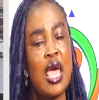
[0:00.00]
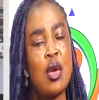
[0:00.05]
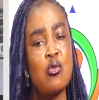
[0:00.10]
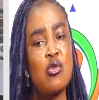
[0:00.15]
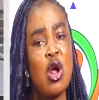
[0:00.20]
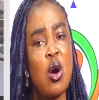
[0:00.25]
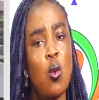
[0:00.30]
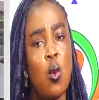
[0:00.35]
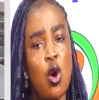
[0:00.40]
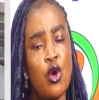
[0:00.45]

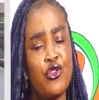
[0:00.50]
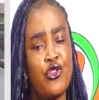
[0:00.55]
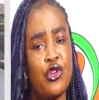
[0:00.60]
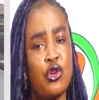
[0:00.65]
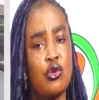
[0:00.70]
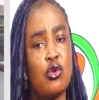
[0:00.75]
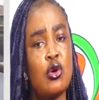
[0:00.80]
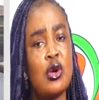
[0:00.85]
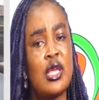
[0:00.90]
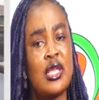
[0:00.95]
Ah, chefe,
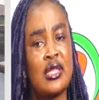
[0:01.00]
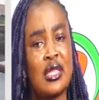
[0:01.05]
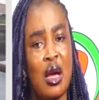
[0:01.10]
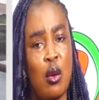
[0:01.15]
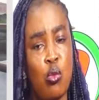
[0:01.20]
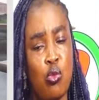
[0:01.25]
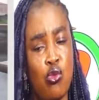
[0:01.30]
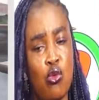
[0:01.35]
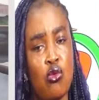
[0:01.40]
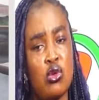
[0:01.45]
Oboy
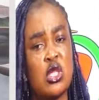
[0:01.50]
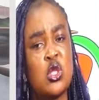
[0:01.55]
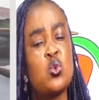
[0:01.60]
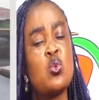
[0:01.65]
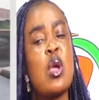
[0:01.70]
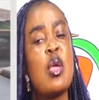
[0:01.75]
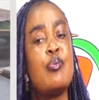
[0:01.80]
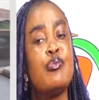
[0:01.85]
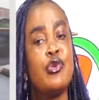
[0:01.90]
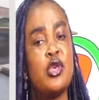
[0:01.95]
Siki mira.